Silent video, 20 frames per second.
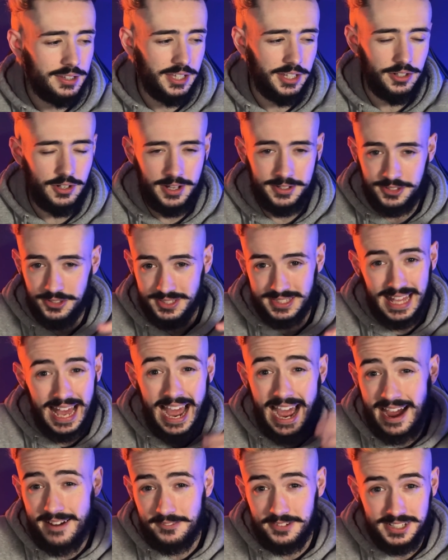that you're not just
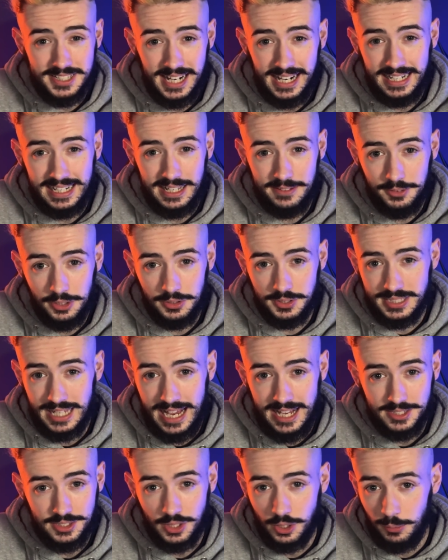the average high-level
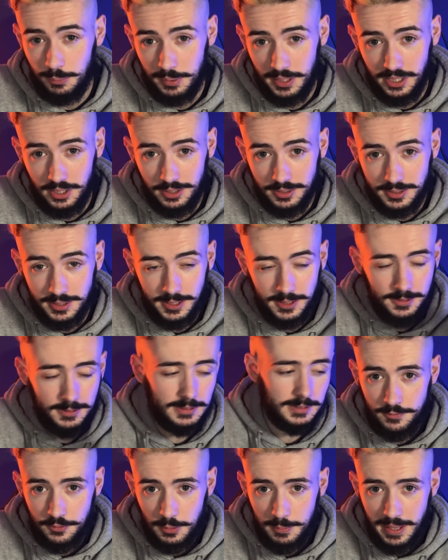SaaS company out there.
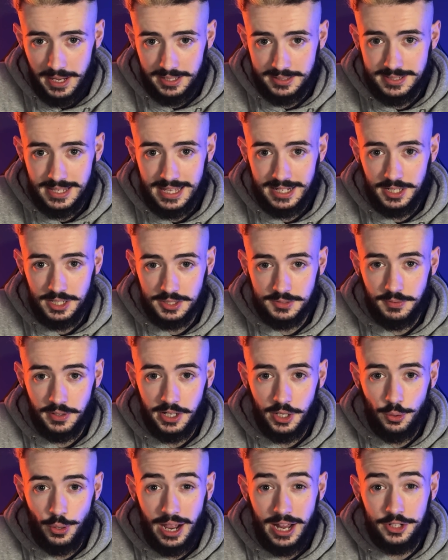If you made it to the end of this
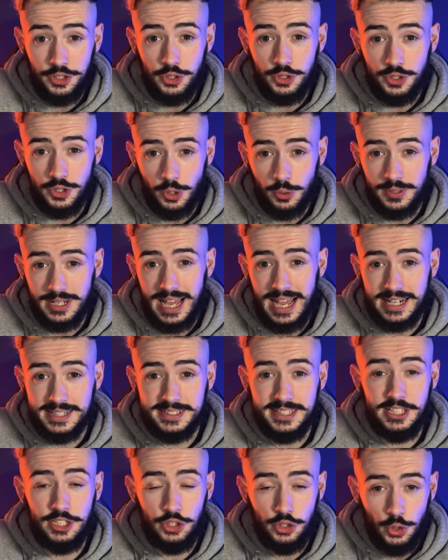video and you don't
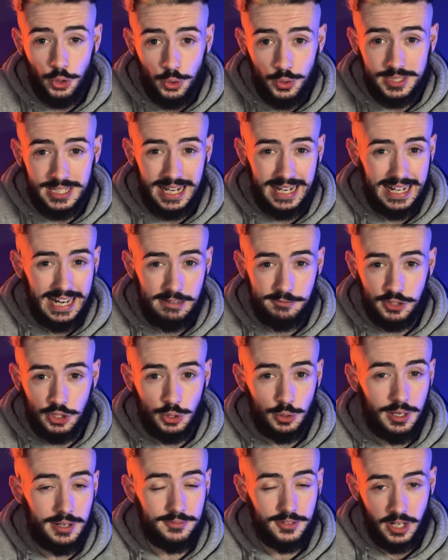actually use high-level, you
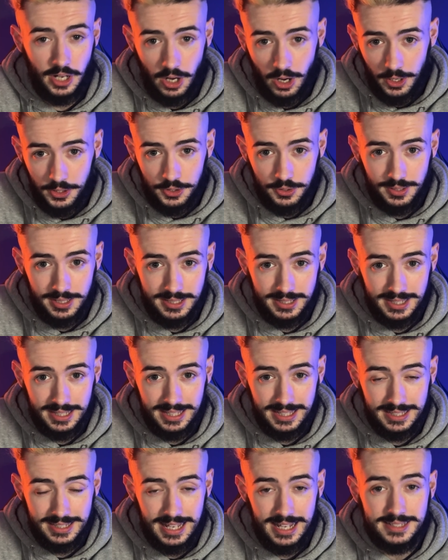don't have an account or
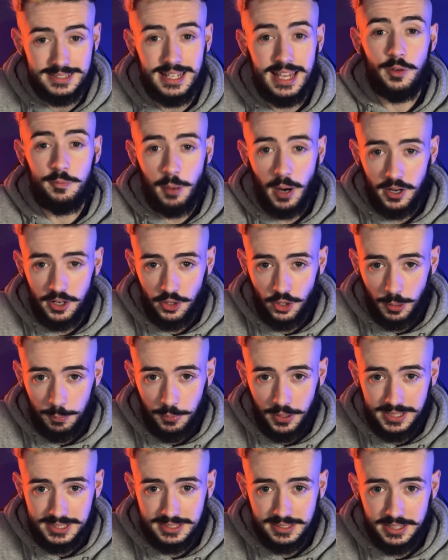anything like that, we've partnered
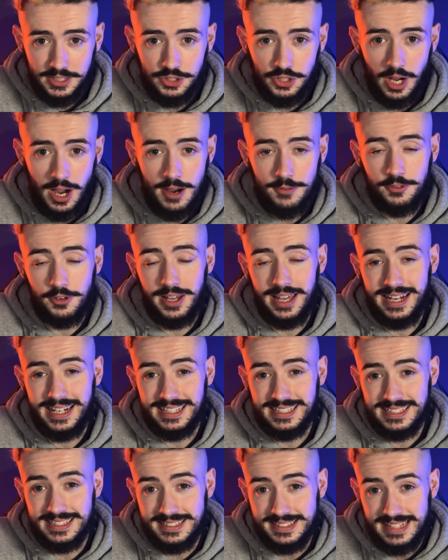up recently to offer an
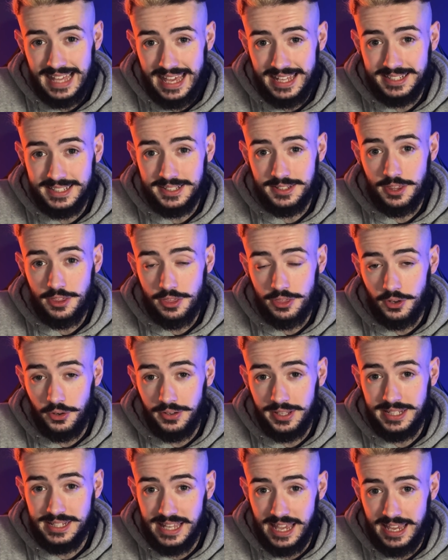extended
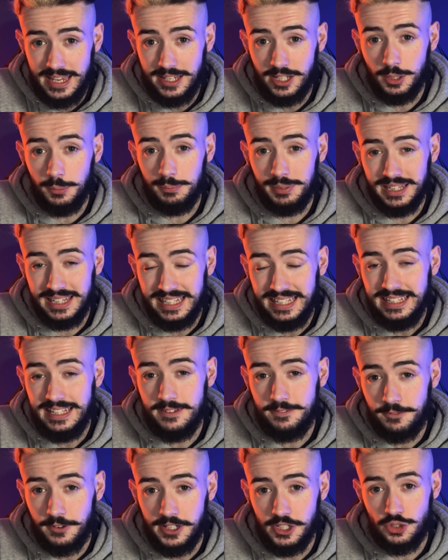thirty day
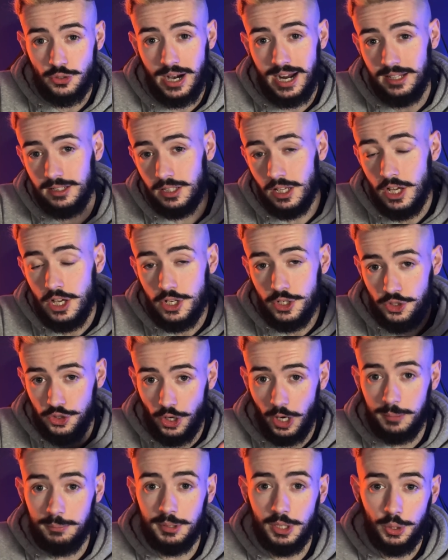completely free trial.
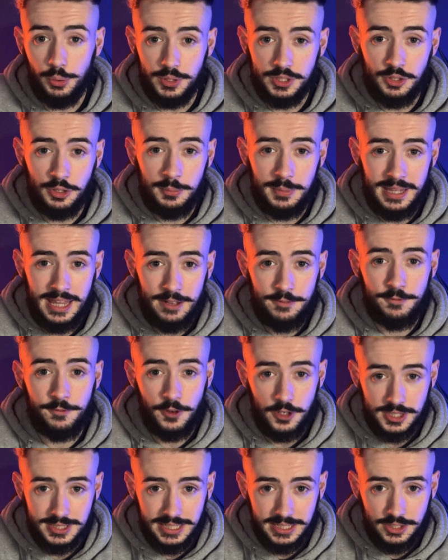Down below it's going to be that
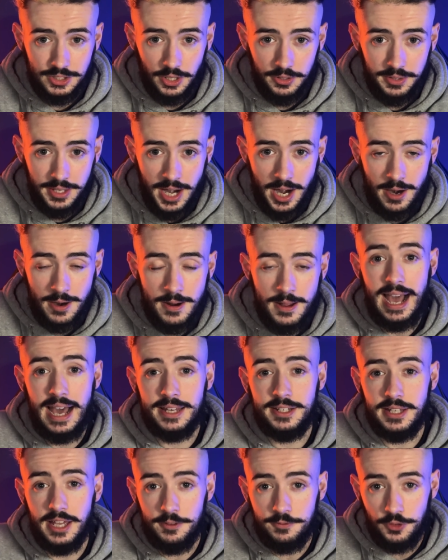first link down there,
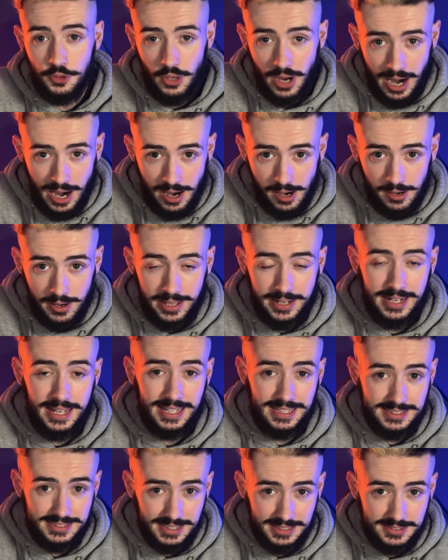and if you are an
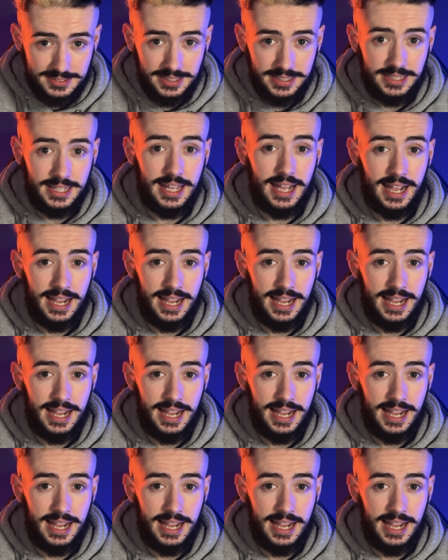existing